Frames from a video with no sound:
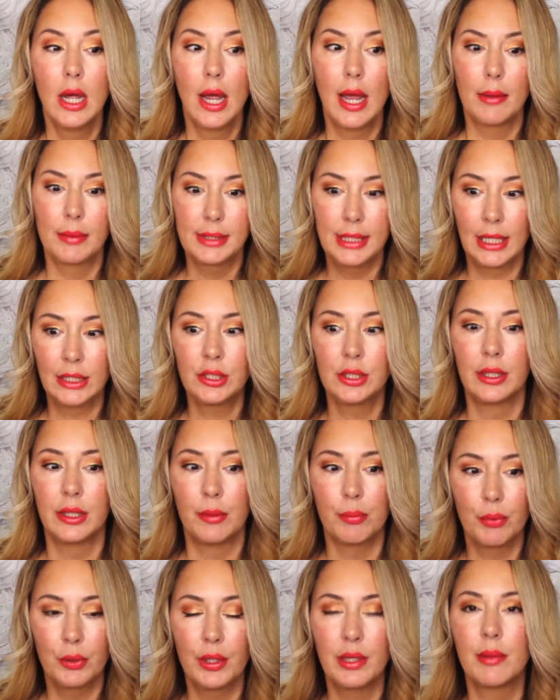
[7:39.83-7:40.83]
It was actually a
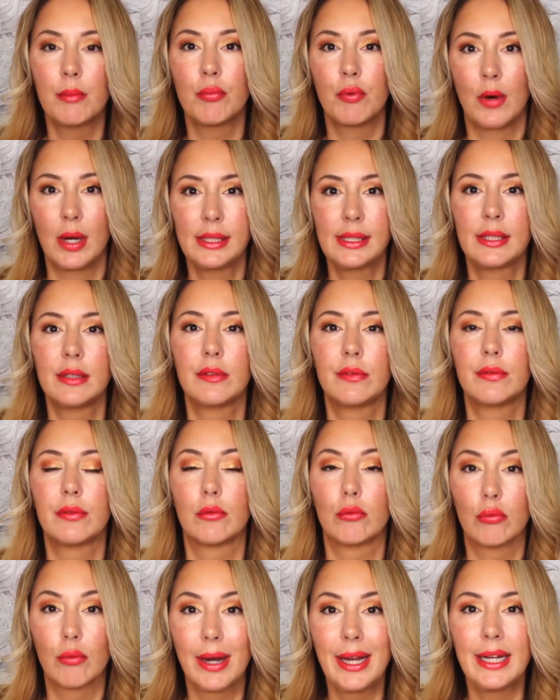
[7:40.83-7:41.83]
pretty impressive
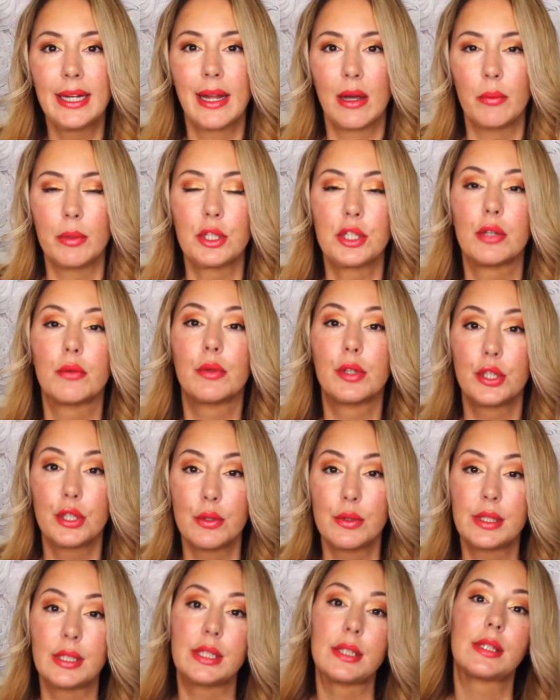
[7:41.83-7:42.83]
rate at which it
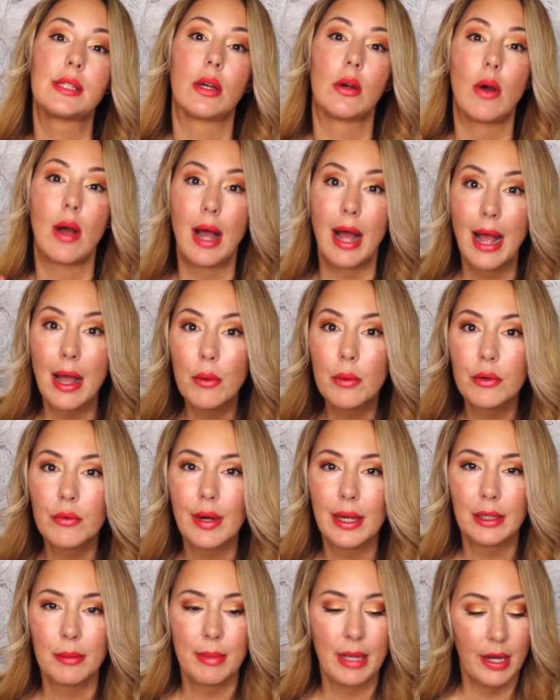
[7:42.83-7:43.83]
reduced it. So I would
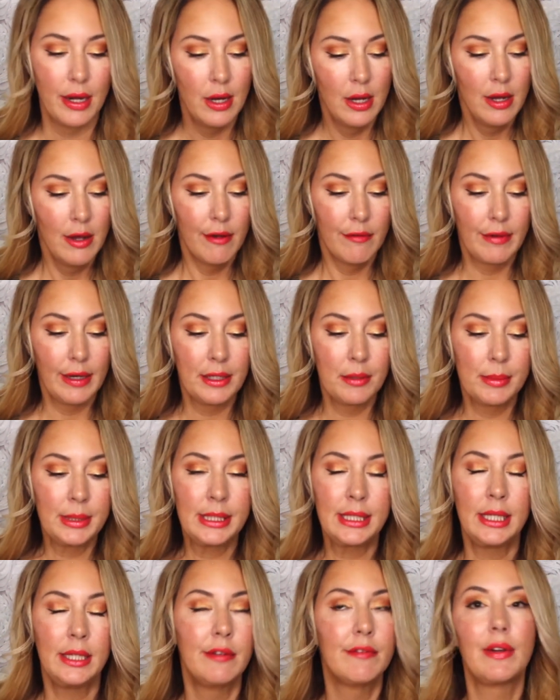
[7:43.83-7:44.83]
recommend vitamin
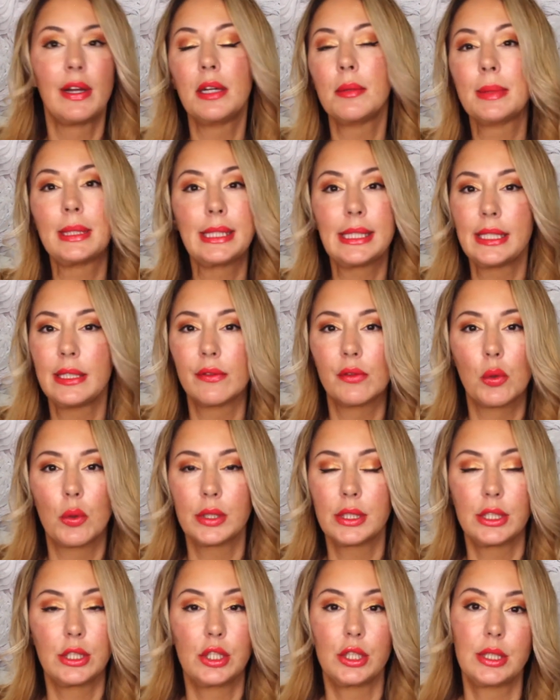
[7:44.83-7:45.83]
D. Vitamin C, of
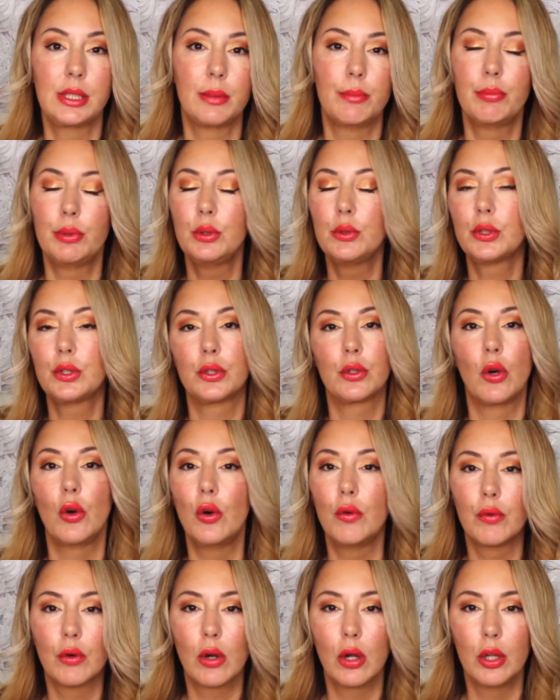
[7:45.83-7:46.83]
course, is just to boost your
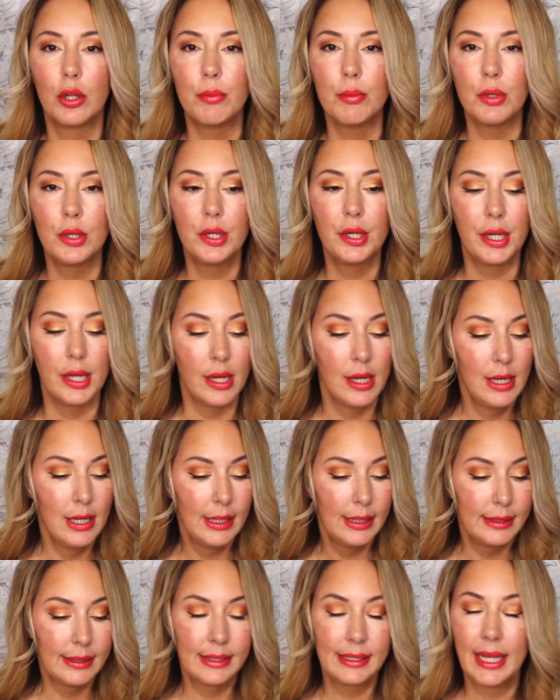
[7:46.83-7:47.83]
overall immunity.
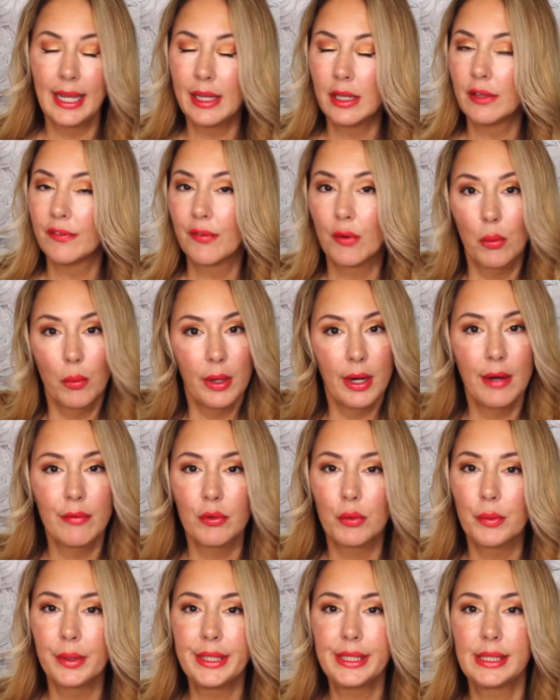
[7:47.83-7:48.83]
Zinc, for
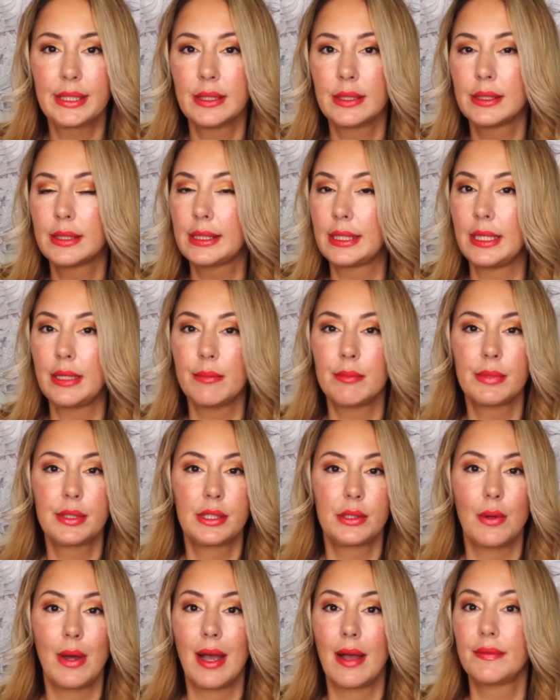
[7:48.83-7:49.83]
whatever reason, seems
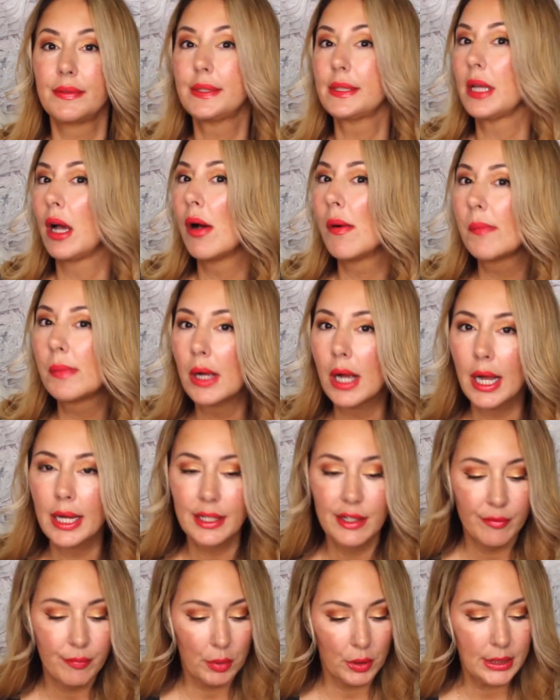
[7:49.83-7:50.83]
to have some
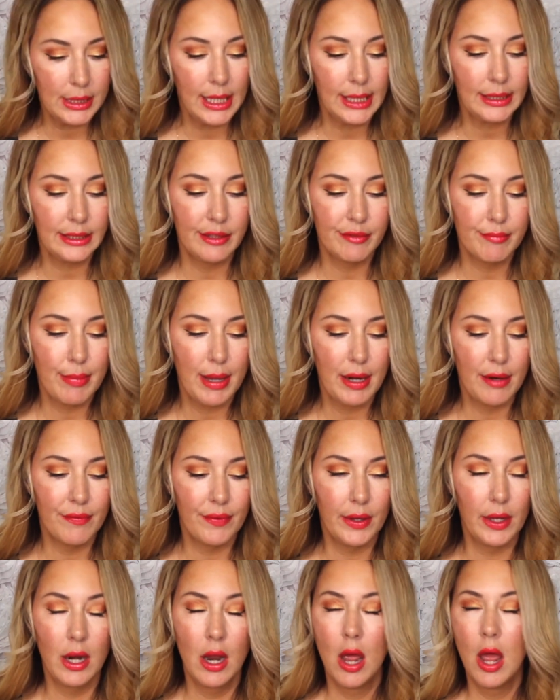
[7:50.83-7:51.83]
kind of protective
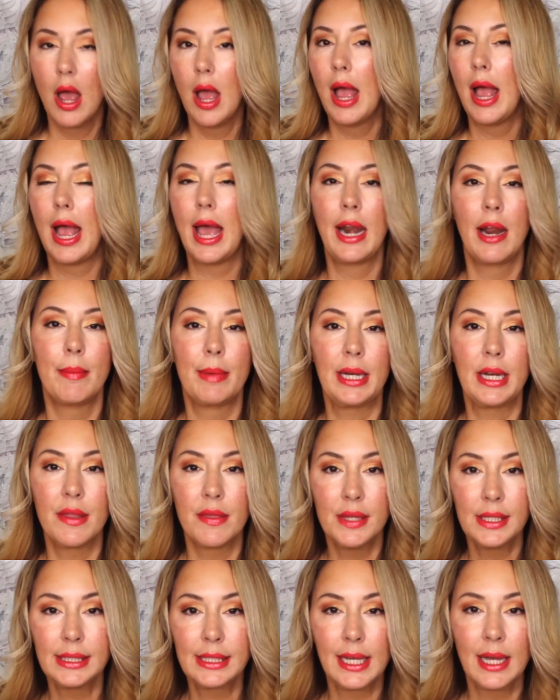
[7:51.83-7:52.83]
benefit. And I mean, in
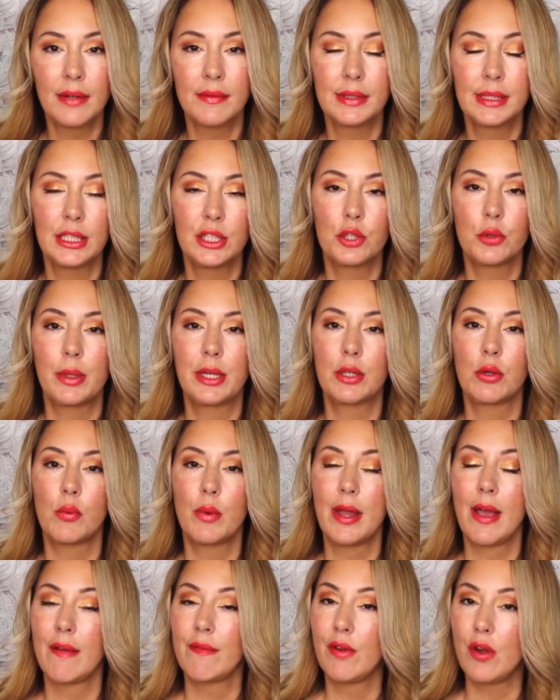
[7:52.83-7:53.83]
this kind of a situation,
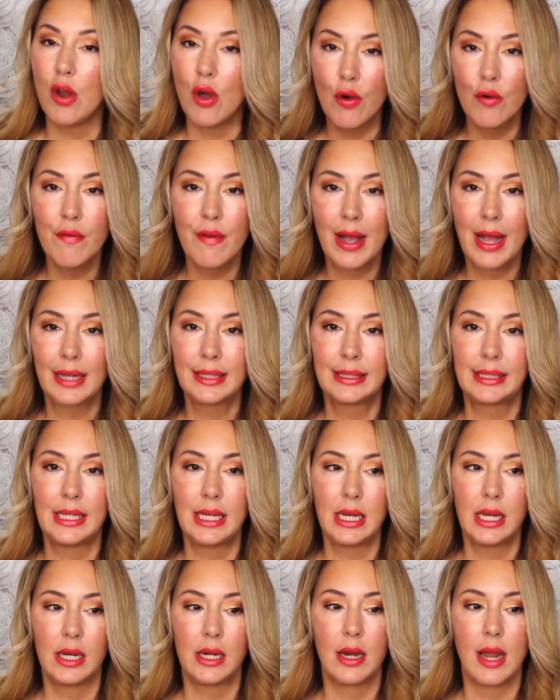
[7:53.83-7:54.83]
we have no
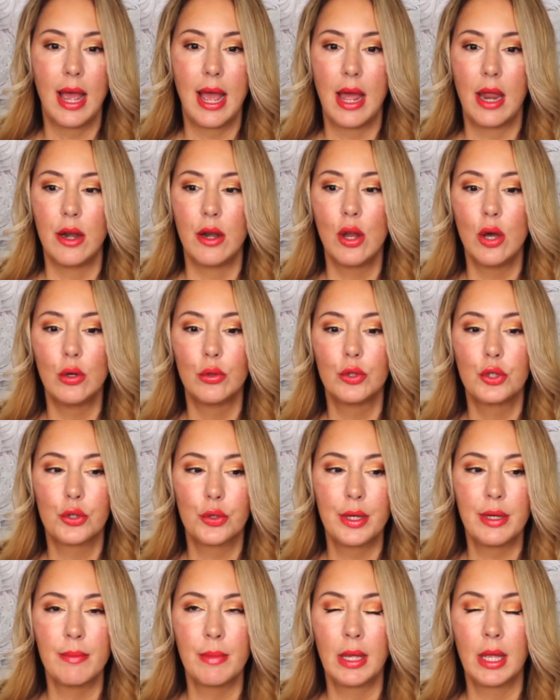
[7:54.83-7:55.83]
vaccine and no
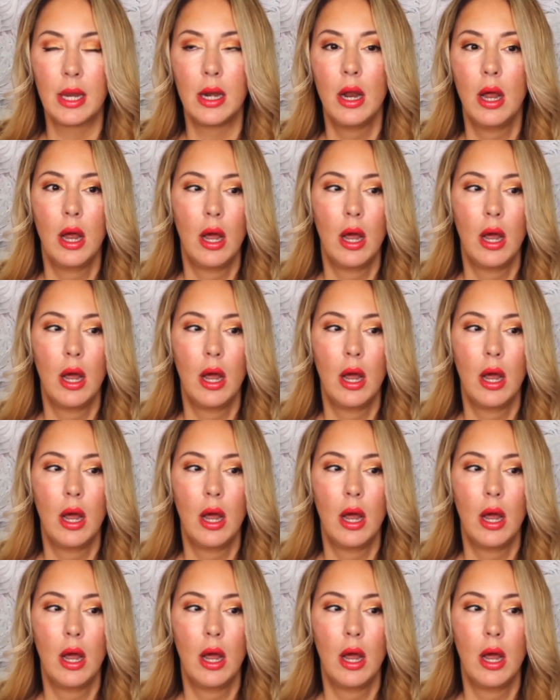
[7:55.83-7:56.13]
treatment.